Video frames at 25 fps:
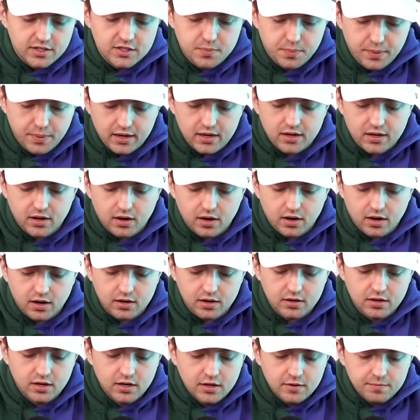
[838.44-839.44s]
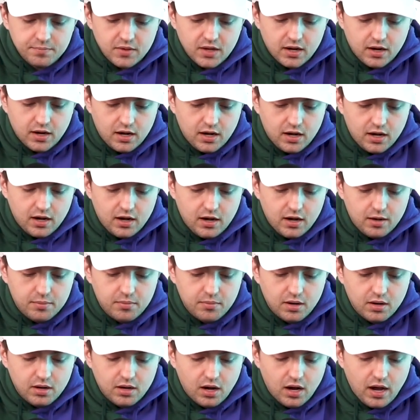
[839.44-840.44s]
backyard
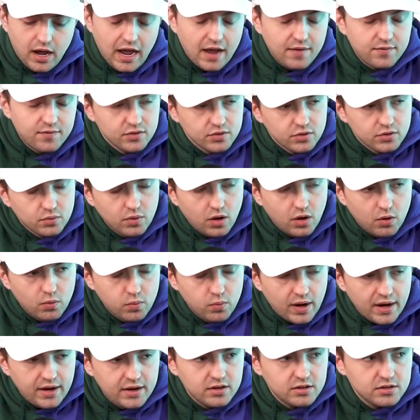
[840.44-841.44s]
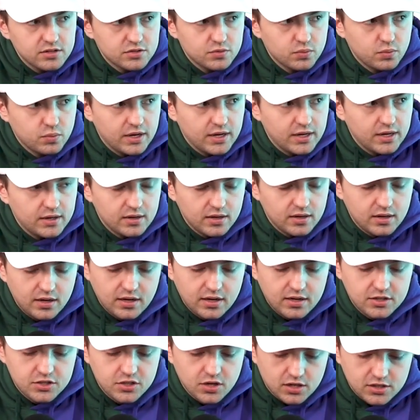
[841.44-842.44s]
after a Raiders win
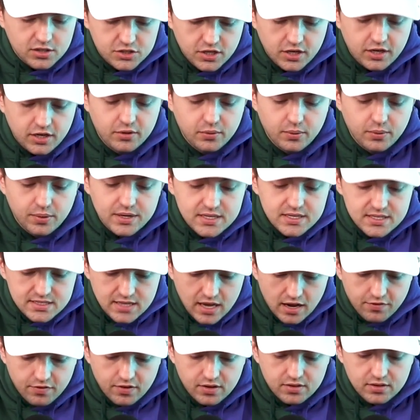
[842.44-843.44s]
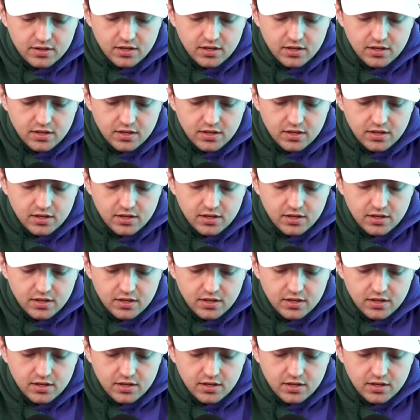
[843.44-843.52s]
on January 7th.